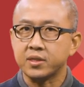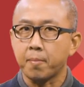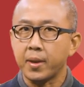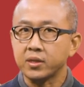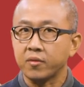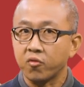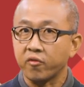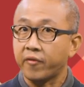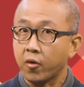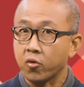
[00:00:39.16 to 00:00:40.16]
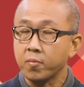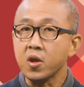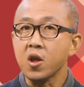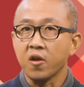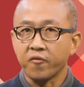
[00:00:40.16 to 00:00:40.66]
the Belt and Road Forum
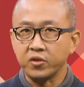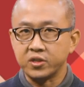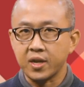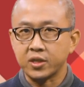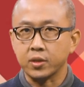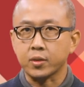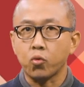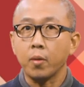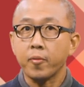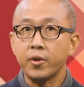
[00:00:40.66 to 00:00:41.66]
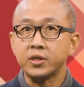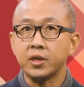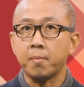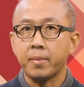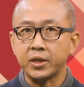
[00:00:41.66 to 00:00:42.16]
for International Cooperation
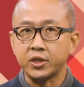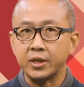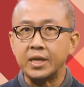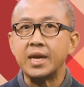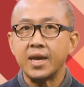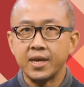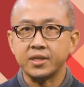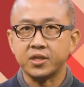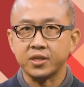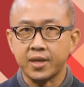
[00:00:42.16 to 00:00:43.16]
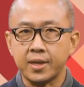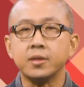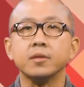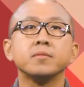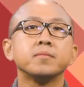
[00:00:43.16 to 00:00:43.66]
in Beijing has just
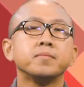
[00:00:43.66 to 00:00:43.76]
ended.